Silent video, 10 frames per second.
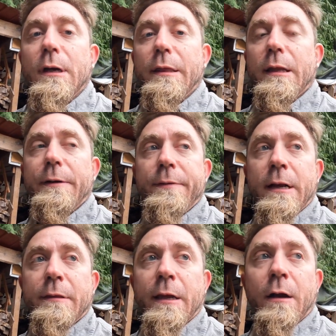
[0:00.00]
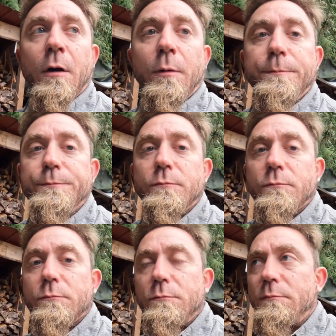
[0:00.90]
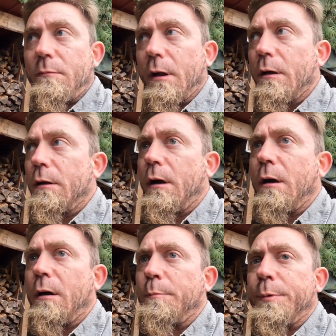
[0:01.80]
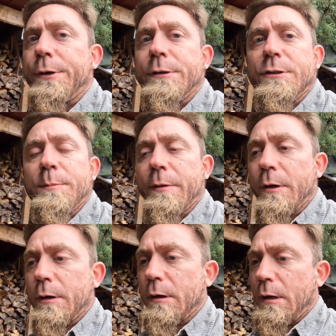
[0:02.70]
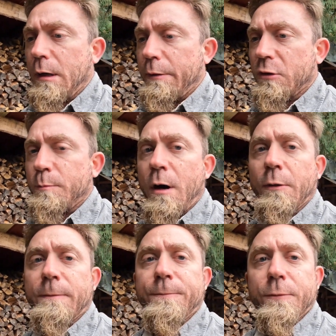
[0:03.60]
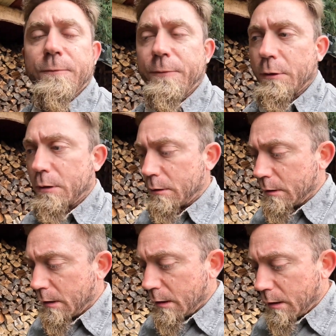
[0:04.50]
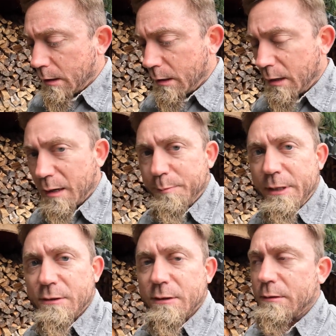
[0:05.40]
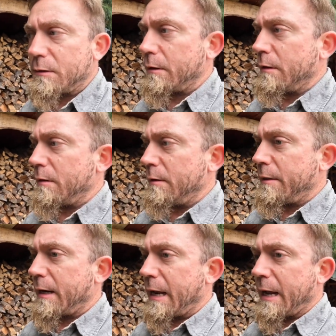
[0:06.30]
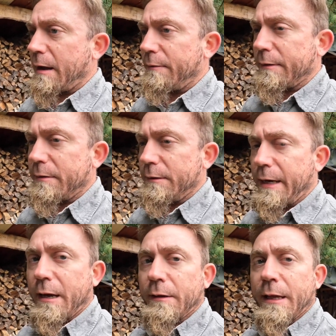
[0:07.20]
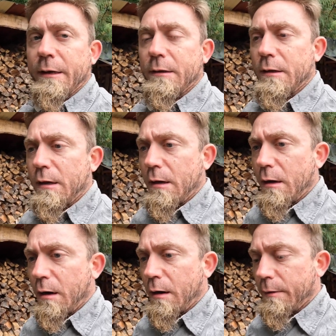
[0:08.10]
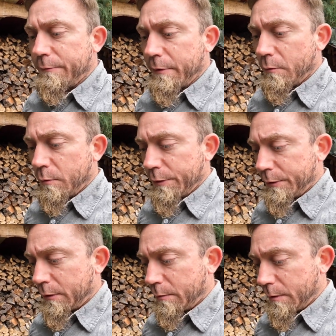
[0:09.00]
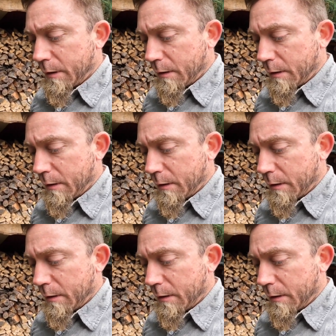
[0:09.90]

And then if anything, I'll burn some of the smaller fir pieces that I have at the tail end of the winter,